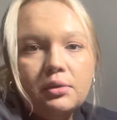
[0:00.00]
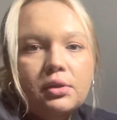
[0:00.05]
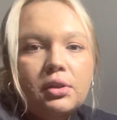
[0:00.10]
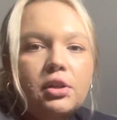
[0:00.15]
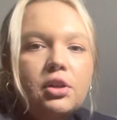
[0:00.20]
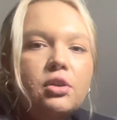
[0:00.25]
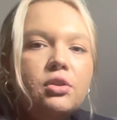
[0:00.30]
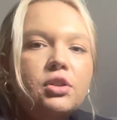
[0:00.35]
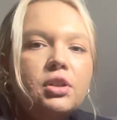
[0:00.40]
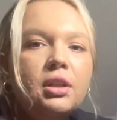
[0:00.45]
So
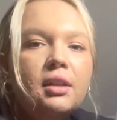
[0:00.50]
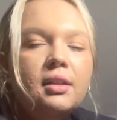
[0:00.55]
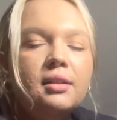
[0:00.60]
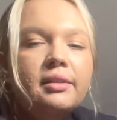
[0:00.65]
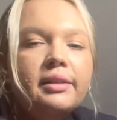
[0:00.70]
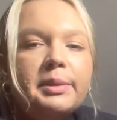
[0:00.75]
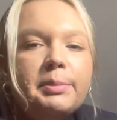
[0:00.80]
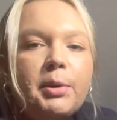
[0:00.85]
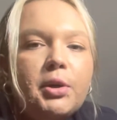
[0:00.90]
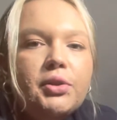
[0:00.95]
usually this
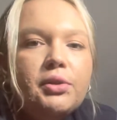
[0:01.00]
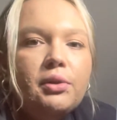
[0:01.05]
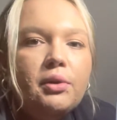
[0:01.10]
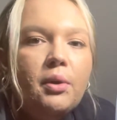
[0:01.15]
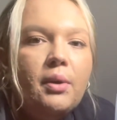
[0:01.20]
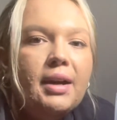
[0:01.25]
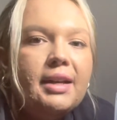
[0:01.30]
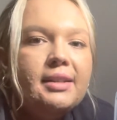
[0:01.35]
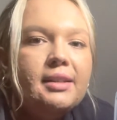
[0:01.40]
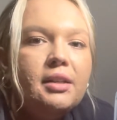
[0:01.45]
is a person who
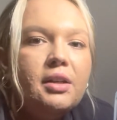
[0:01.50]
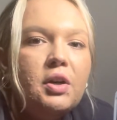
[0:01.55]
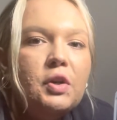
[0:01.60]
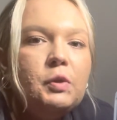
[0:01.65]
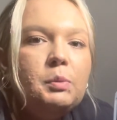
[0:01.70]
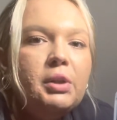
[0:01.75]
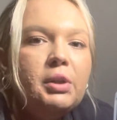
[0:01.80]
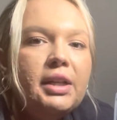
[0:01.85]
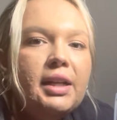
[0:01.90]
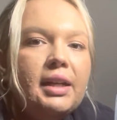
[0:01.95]
has a
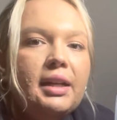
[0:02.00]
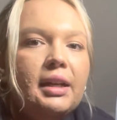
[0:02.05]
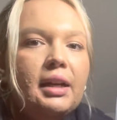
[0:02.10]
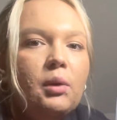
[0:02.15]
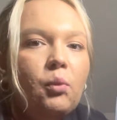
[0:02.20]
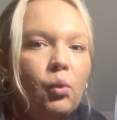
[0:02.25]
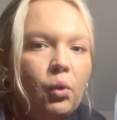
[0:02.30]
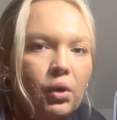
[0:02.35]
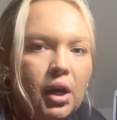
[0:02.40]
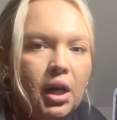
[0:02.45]
nosebleed and it
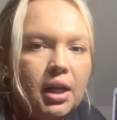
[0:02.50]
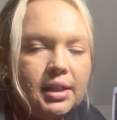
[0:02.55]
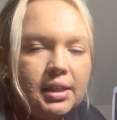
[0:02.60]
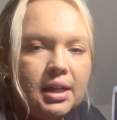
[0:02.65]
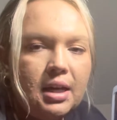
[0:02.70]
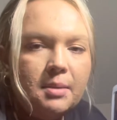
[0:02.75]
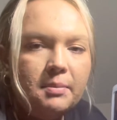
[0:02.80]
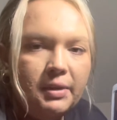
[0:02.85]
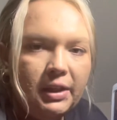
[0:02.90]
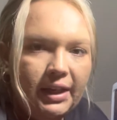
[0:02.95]
will not
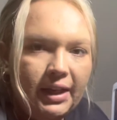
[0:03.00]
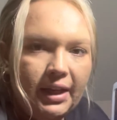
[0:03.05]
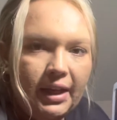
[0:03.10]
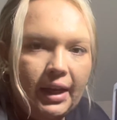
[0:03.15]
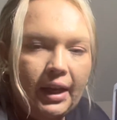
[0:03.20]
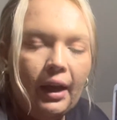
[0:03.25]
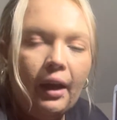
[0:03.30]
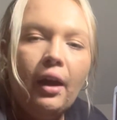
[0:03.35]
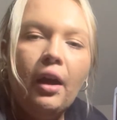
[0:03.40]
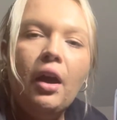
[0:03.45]
stop bleeding.